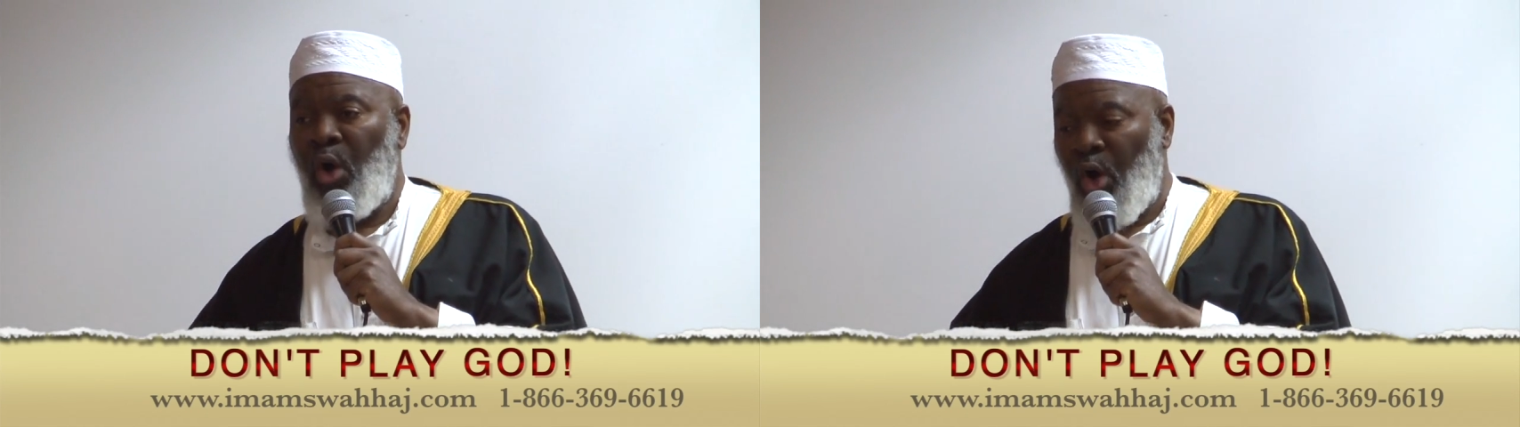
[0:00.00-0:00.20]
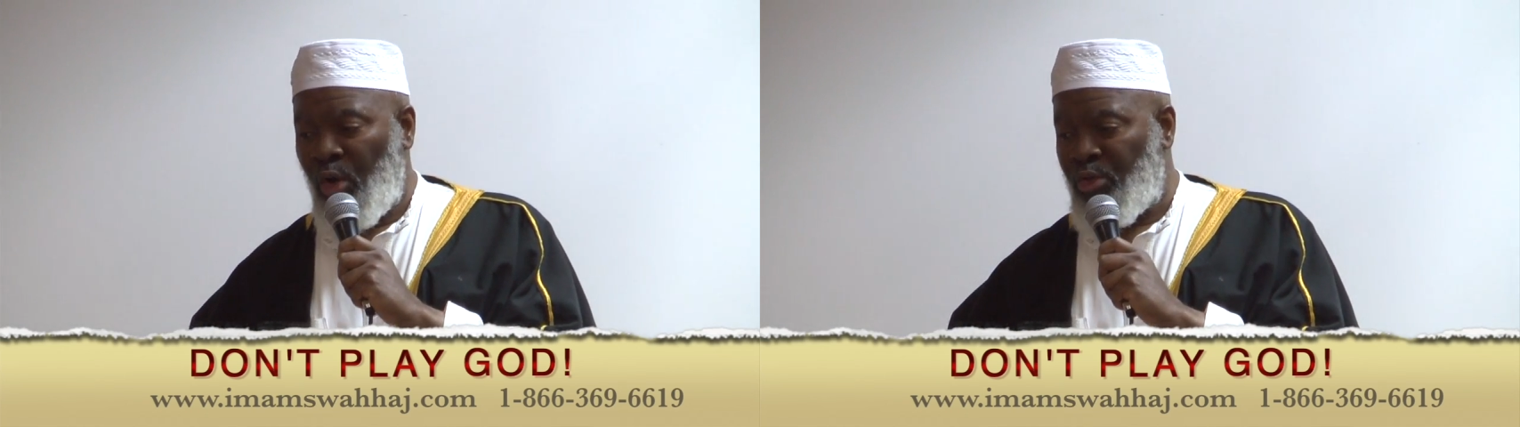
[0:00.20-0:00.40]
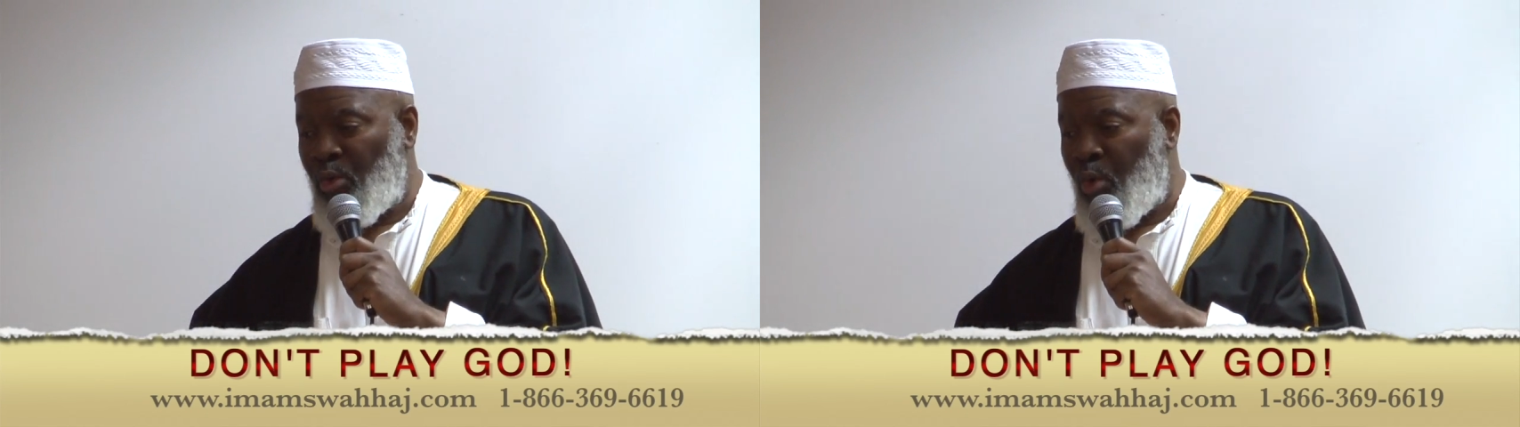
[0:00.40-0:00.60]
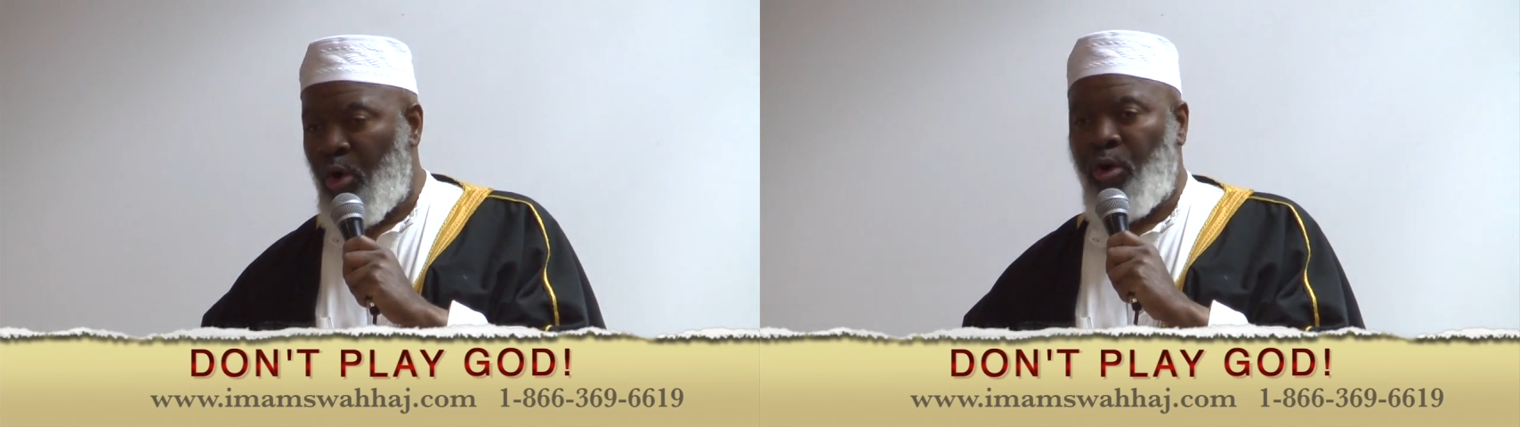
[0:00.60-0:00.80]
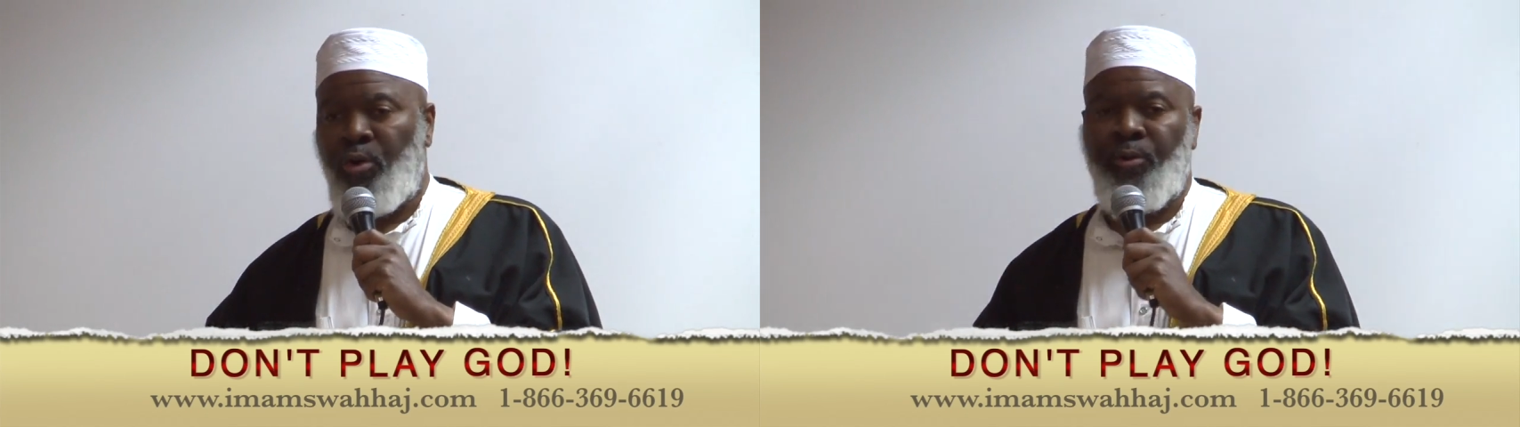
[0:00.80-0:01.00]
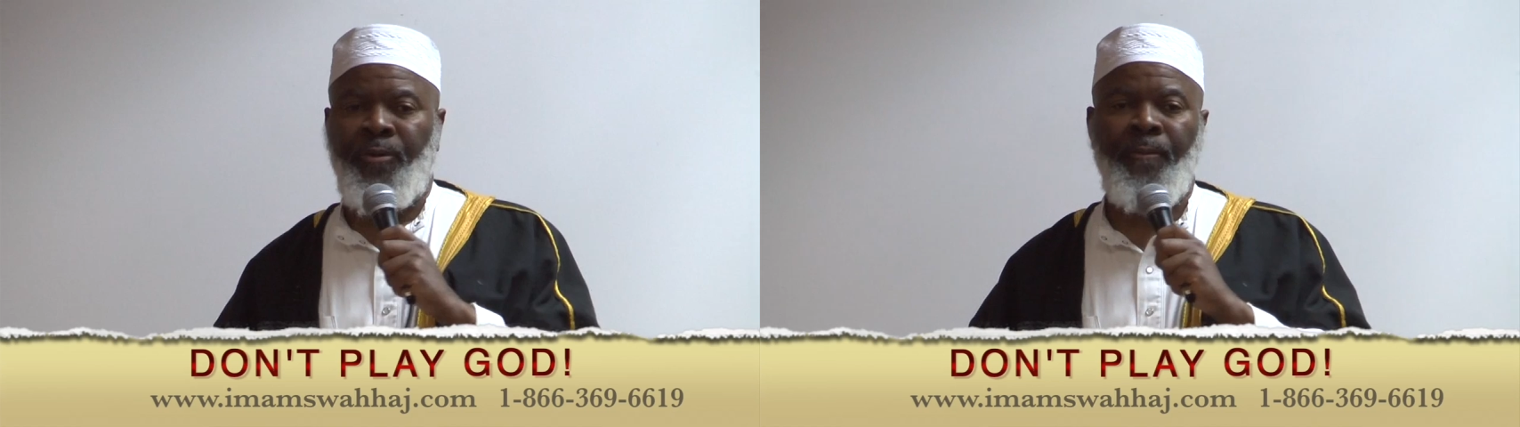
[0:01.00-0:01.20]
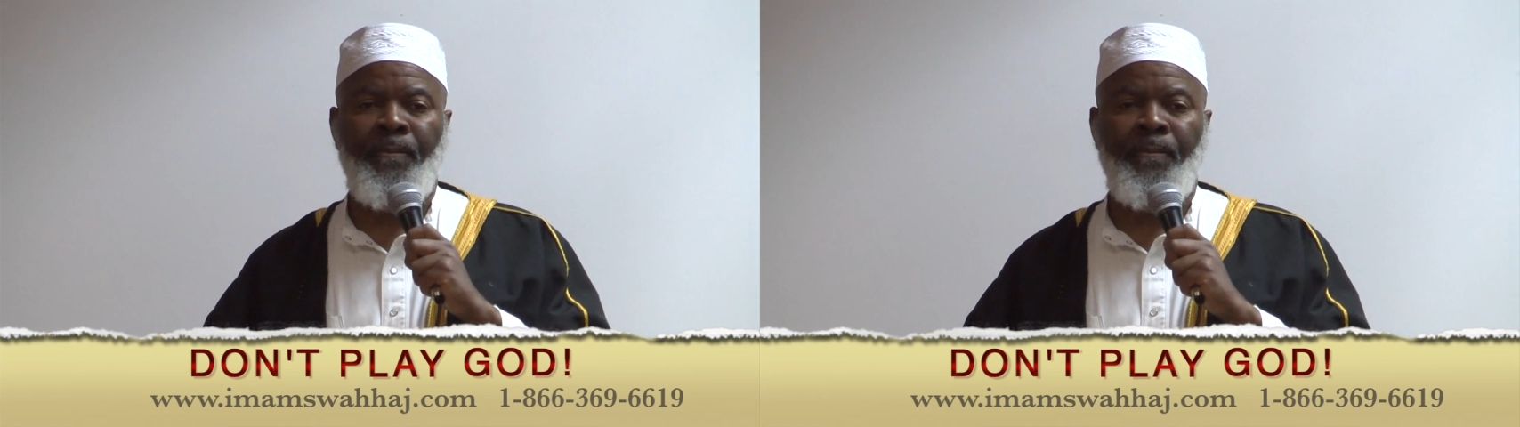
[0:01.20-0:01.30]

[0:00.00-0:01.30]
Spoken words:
on the world.